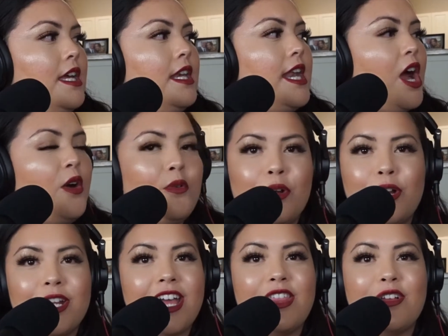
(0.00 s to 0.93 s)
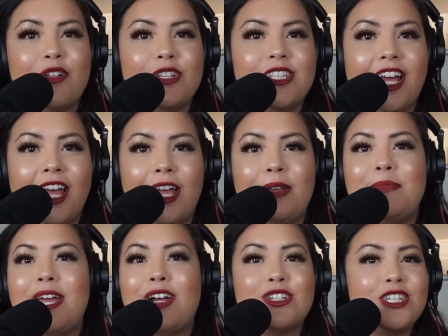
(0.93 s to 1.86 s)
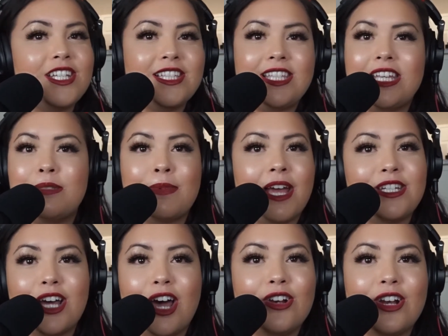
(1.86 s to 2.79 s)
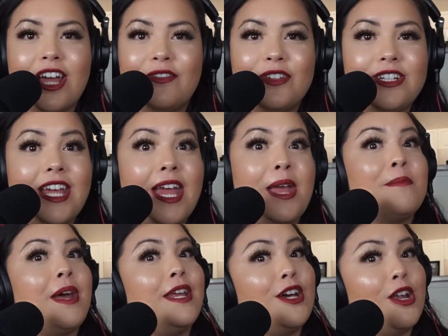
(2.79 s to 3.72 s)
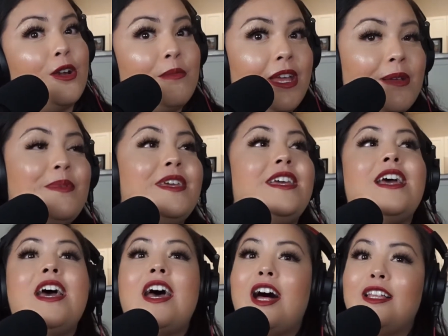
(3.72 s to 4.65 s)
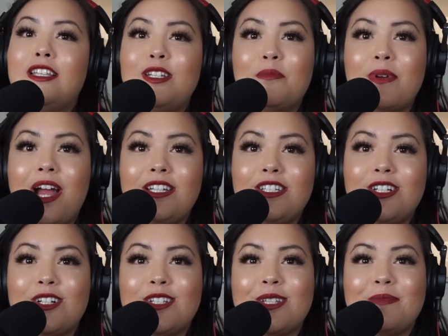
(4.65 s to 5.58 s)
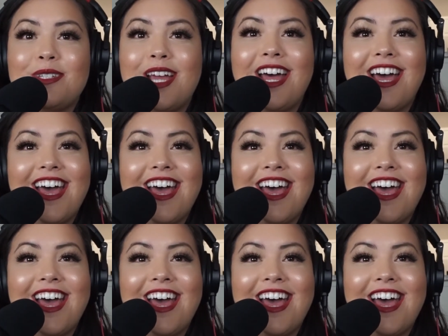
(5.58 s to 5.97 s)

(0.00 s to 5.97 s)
now we're together all the time. Now she sees my daughter every day. My daughter may be a little brat to her sometimes.